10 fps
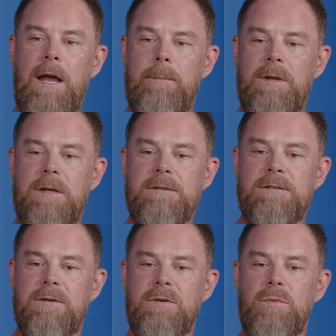ambulance
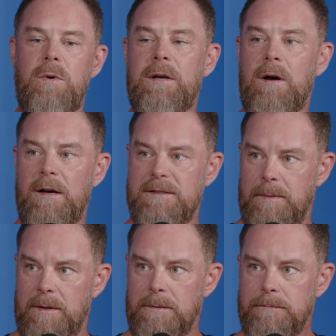to one
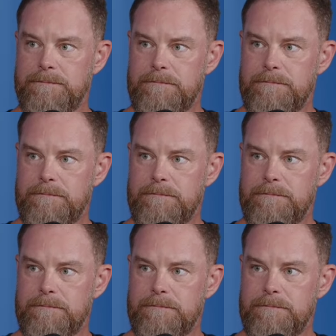hospital